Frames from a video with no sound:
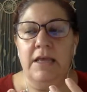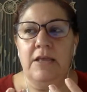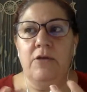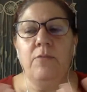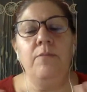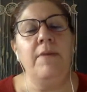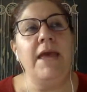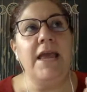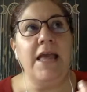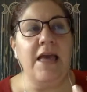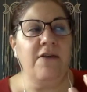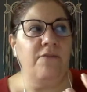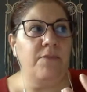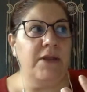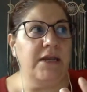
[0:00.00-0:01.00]
you may
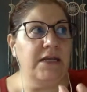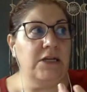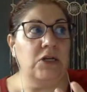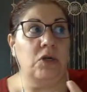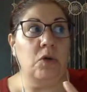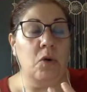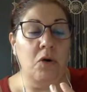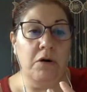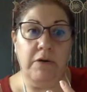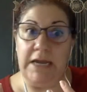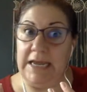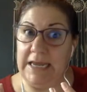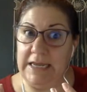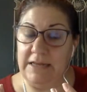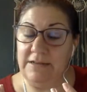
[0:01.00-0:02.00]
have been
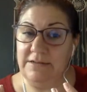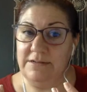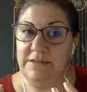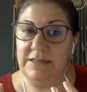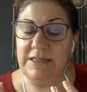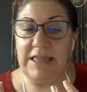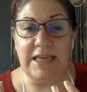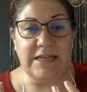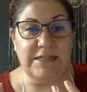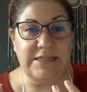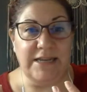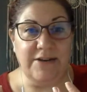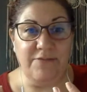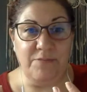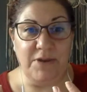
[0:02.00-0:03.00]
ignoring things
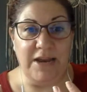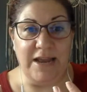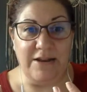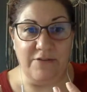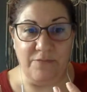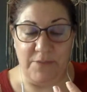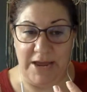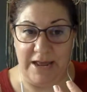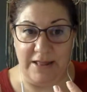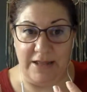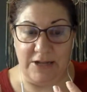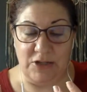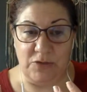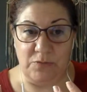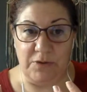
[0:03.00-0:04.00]
that have been out of
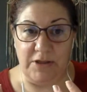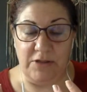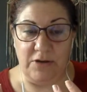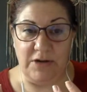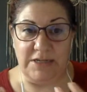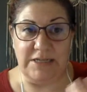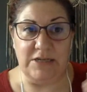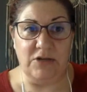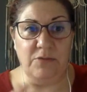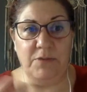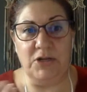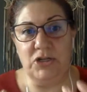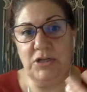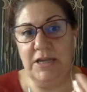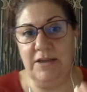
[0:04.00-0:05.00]
balance, whether it's too
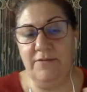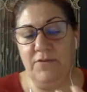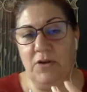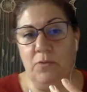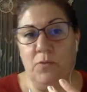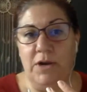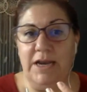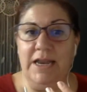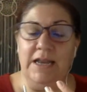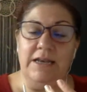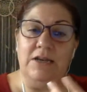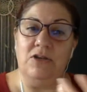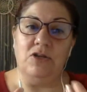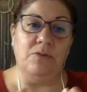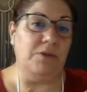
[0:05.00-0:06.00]
much give on one
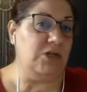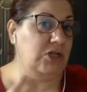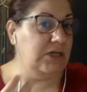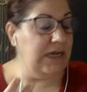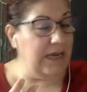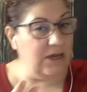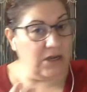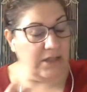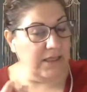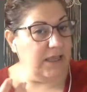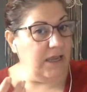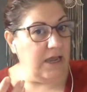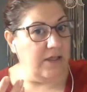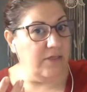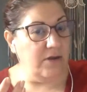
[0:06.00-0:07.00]
end and too much take on
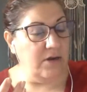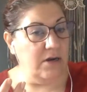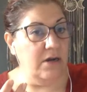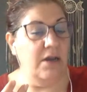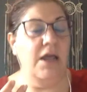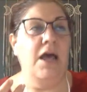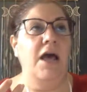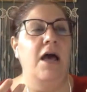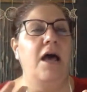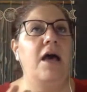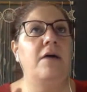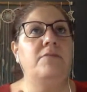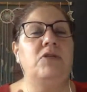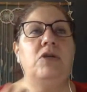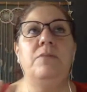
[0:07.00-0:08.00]
the other,
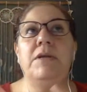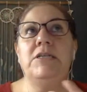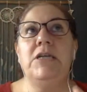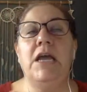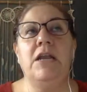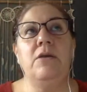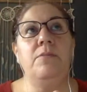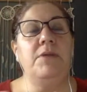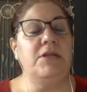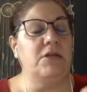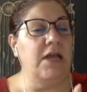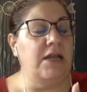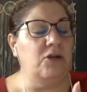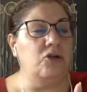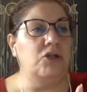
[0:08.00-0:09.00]
too much
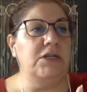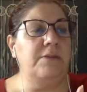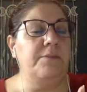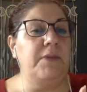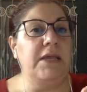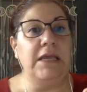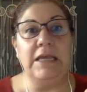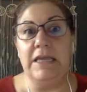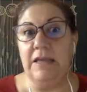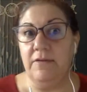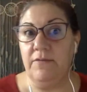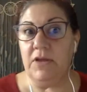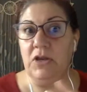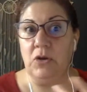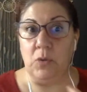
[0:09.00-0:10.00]
energy being
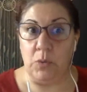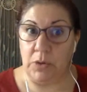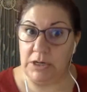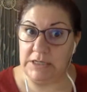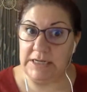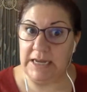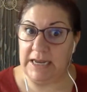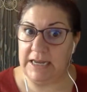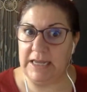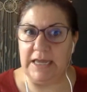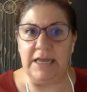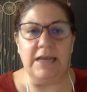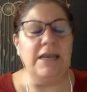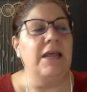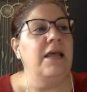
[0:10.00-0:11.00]
given or
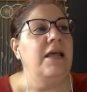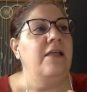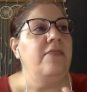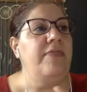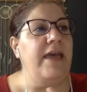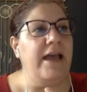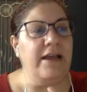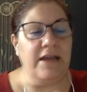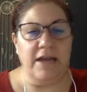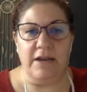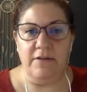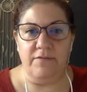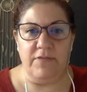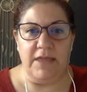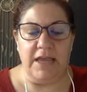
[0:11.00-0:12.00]
taken, that
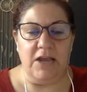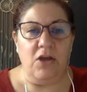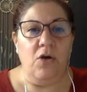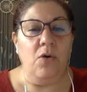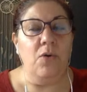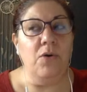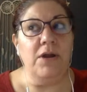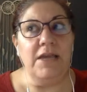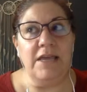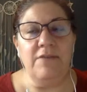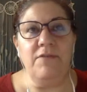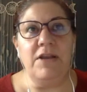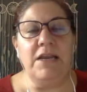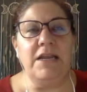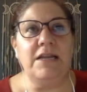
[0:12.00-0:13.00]
kind of thing, or
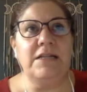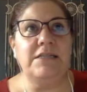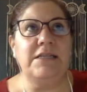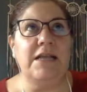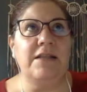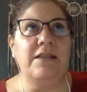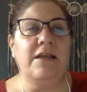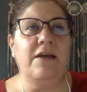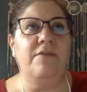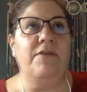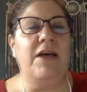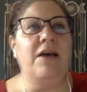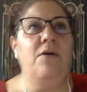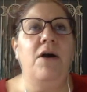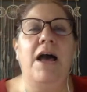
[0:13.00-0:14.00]
even in a sense of
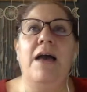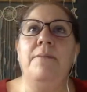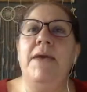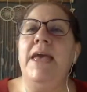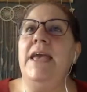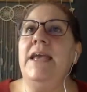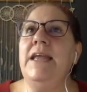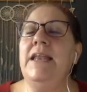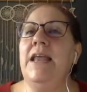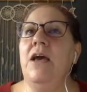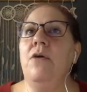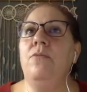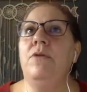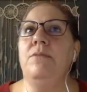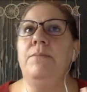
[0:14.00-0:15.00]
I'm hanging
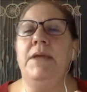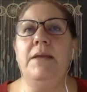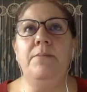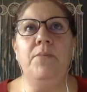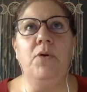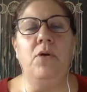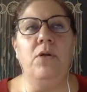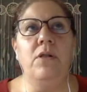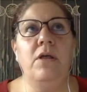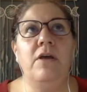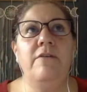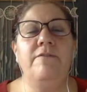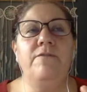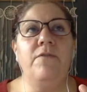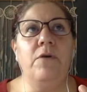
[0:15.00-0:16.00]
out with people
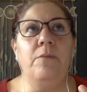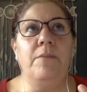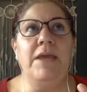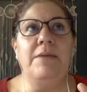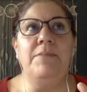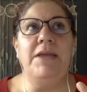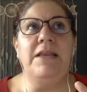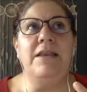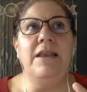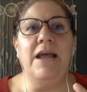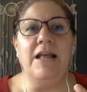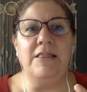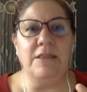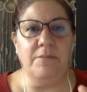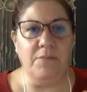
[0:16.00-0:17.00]
for maybe
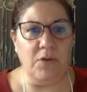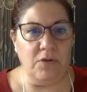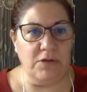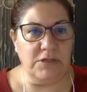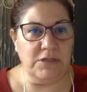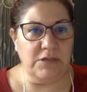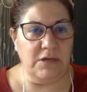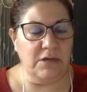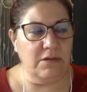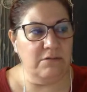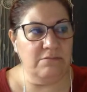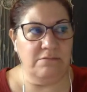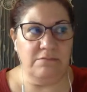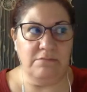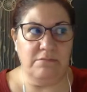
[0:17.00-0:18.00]
not the most
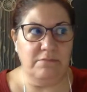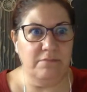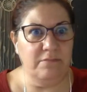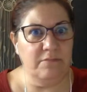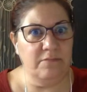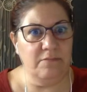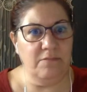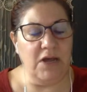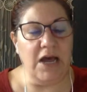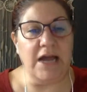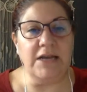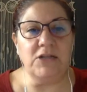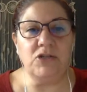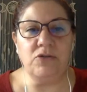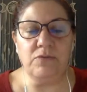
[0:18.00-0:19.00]

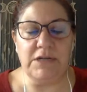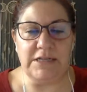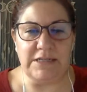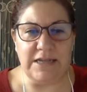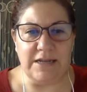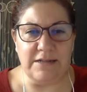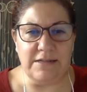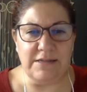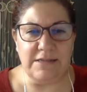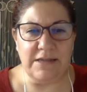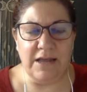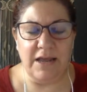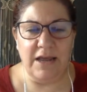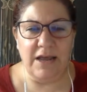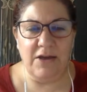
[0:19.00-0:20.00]
honest reasons,
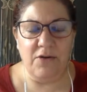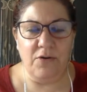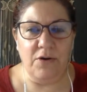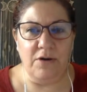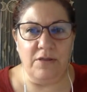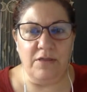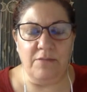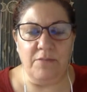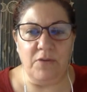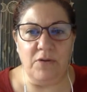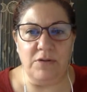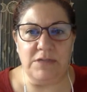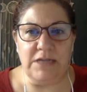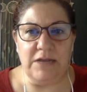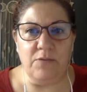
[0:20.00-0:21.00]
or the
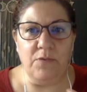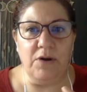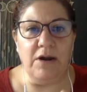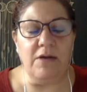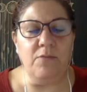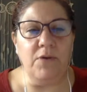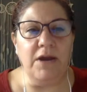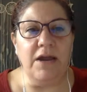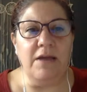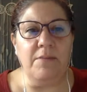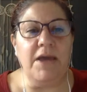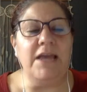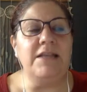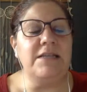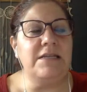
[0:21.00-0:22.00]
most like where am
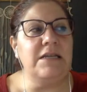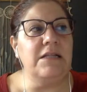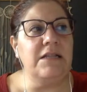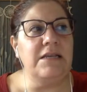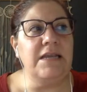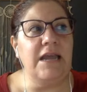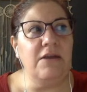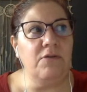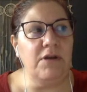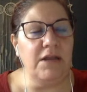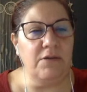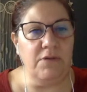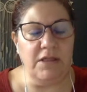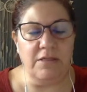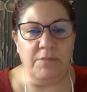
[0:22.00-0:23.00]
I still
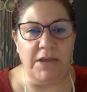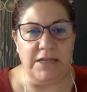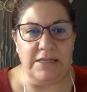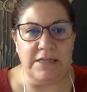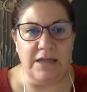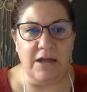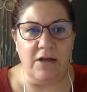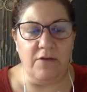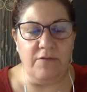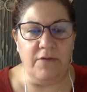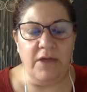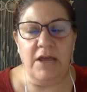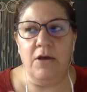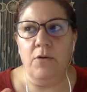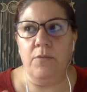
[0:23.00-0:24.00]
integrity with myself
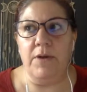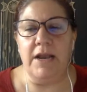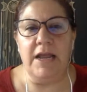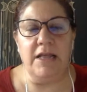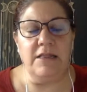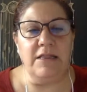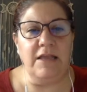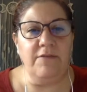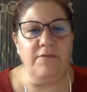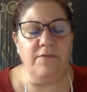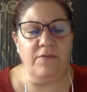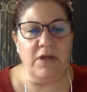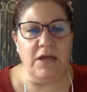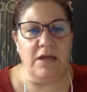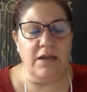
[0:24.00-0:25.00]
when I leave
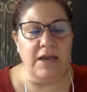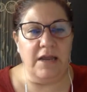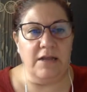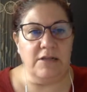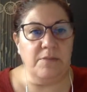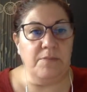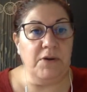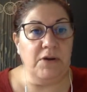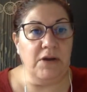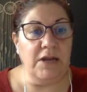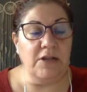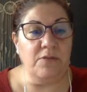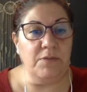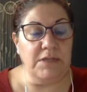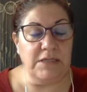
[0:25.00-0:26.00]
an
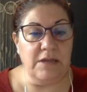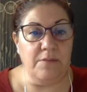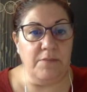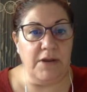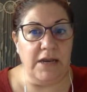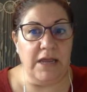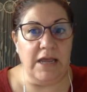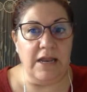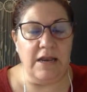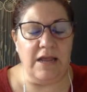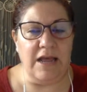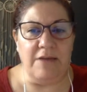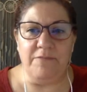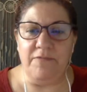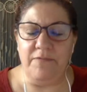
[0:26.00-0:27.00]
experience with somebody, and
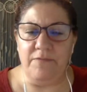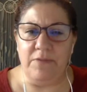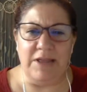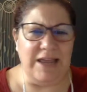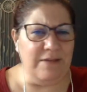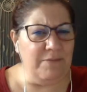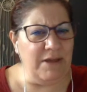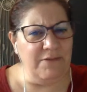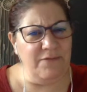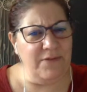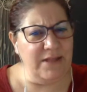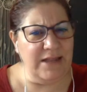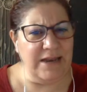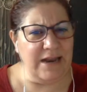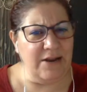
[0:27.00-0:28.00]
am I
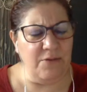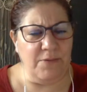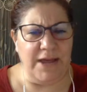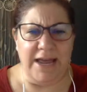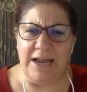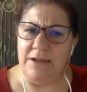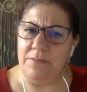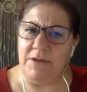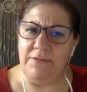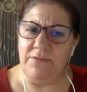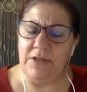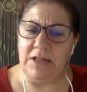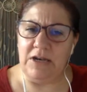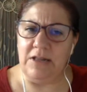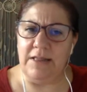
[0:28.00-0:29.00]
feeling out of whack, am I
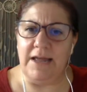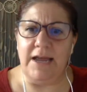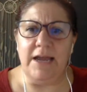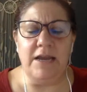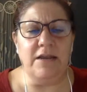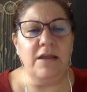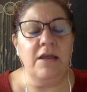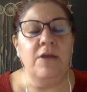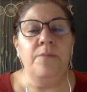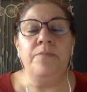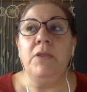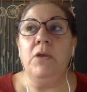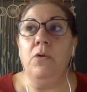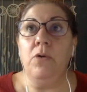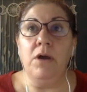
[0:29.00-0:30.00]
feeling aligned,
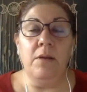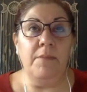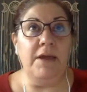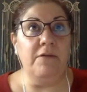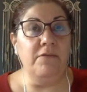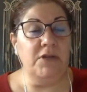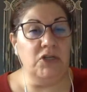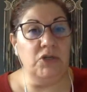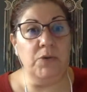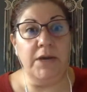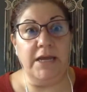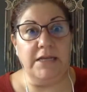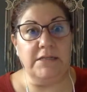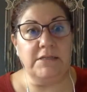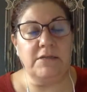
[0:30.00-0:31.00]
or am I
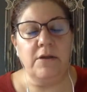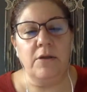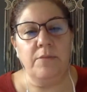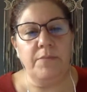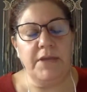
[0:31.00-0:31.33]
rejoiced?